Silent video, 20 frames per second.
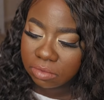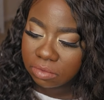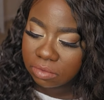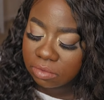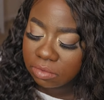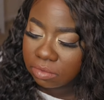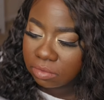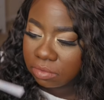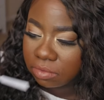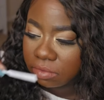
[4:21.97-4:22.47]

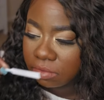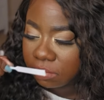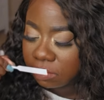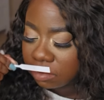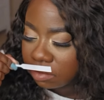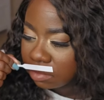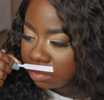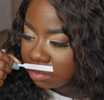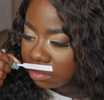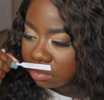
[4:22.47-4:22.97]

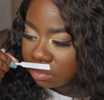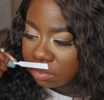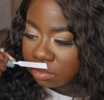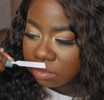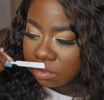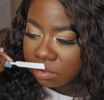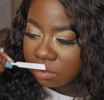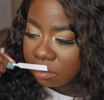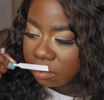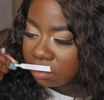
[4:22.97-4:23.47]

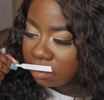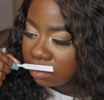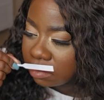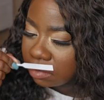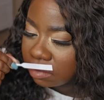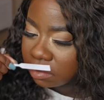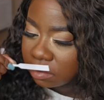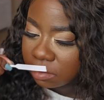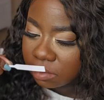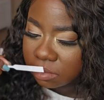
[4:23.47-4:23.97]

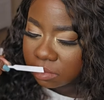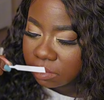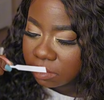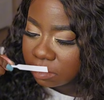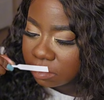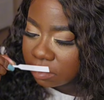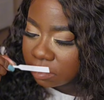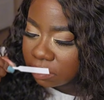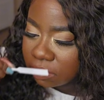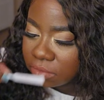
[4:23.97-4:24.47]

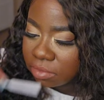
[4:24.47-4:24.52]
(no one is talking)